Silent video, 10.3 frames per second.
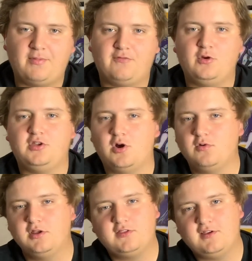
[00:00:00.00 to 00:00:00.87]
If we
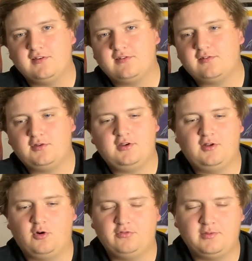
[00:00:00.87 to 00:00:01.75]
don't get this and
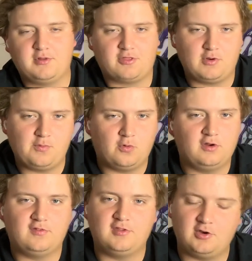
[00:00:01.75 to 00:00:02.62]
hold them to 3
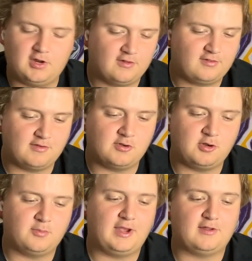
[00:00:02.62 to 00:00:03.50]
points, then you're down 7.
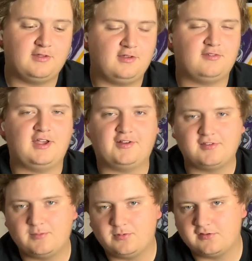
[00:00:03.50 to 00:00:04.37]
You're back in the exact
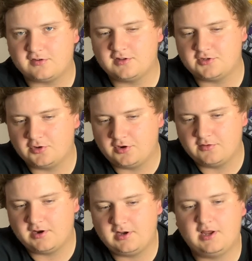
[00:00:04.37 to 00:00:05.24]
same position that you're in
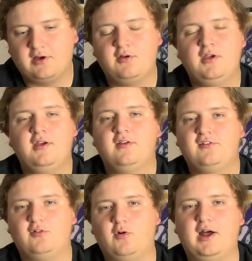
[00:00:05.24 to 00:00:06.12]
right now.
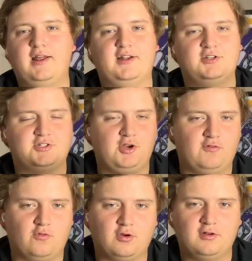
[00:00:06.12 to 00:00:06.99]
So why not just go
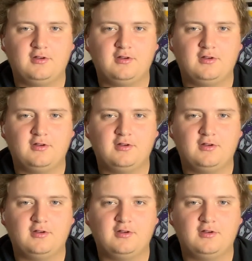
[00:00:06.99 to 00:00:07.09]
for it?